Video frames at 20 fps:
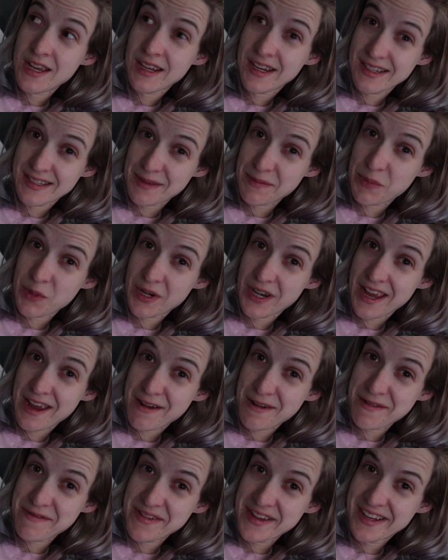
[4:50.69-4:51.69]
because I'm pretty
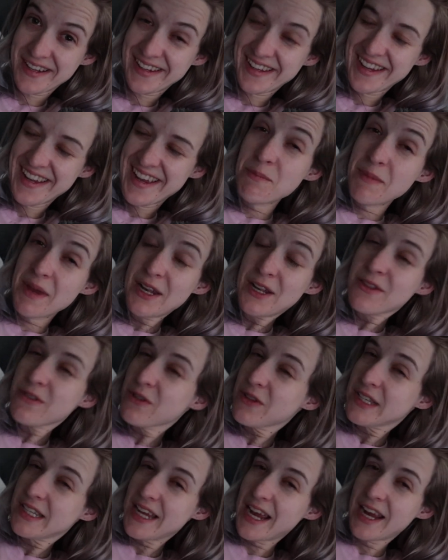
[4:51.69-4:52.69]
out of it. Made it
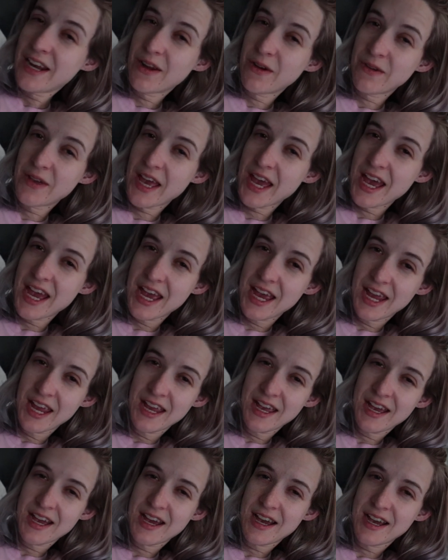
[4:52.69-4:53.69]
through the night
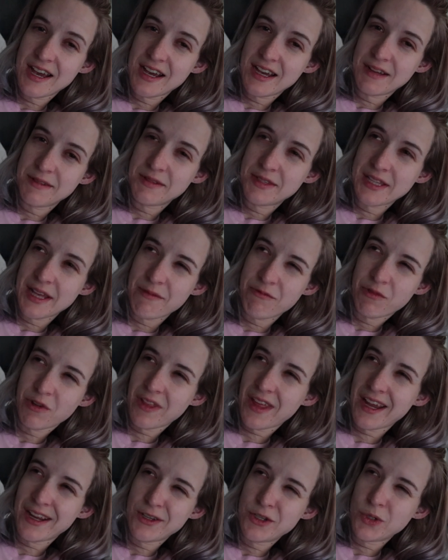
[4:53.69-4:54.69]
okay, uh, slept for
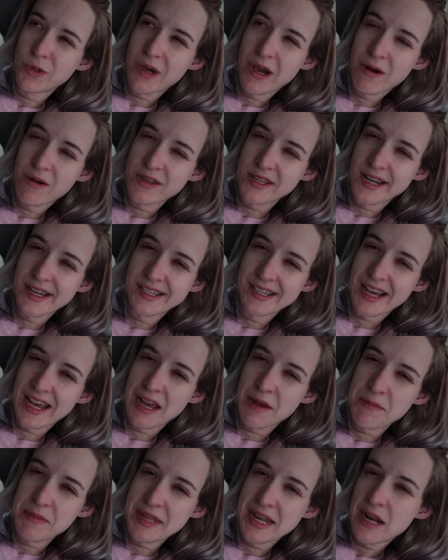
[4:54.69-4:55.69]
like two hours at a
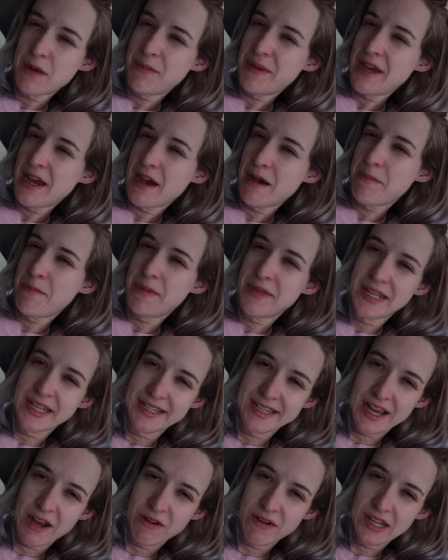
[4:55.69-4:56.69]
time, and then I'd be up and
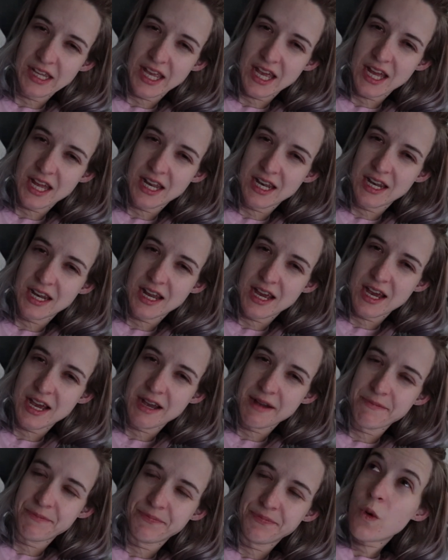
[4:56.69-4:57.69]
then down again.
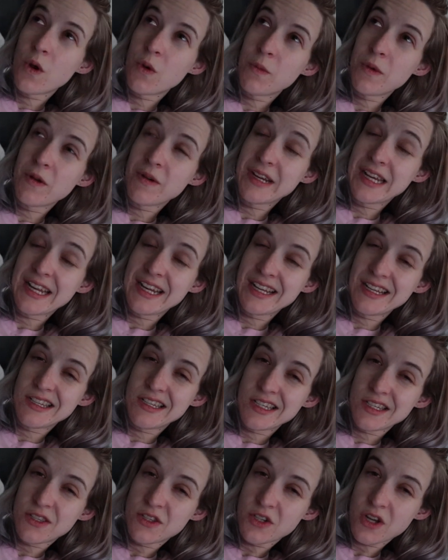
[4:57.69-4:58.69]
Um, when we were getting
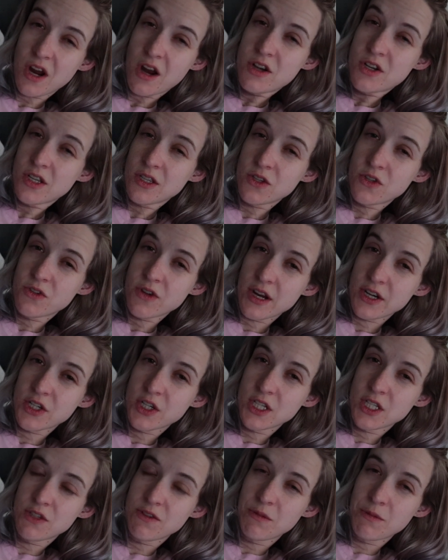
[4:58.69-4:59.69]
discharge
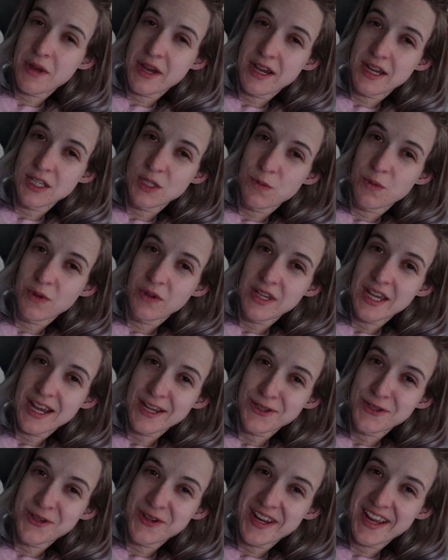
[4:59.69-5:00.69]
instructions from the hospital
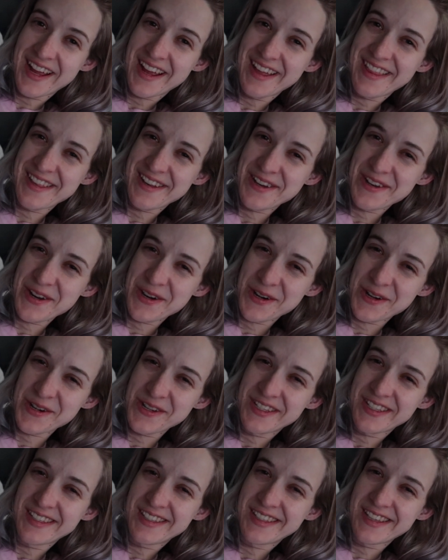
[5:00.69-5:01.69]
yesterday, the
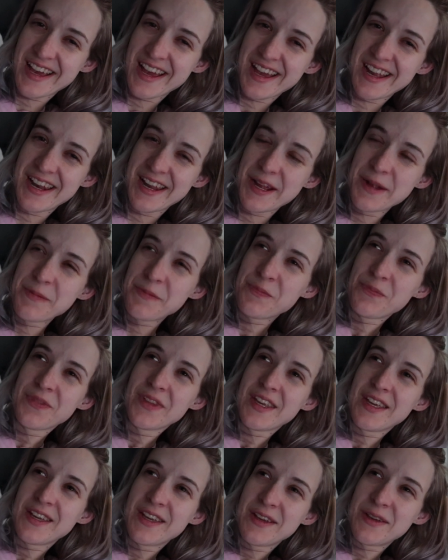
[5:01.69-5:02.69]
nurse said,
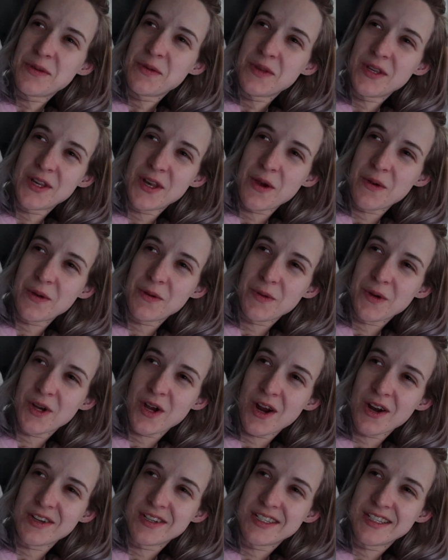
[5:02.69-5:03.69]
you know, in
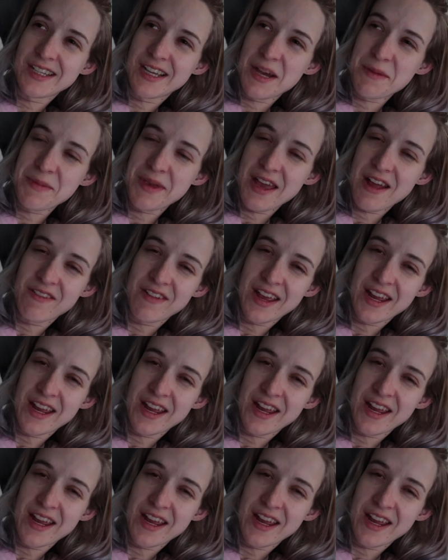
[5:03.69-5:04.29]
regards to coming out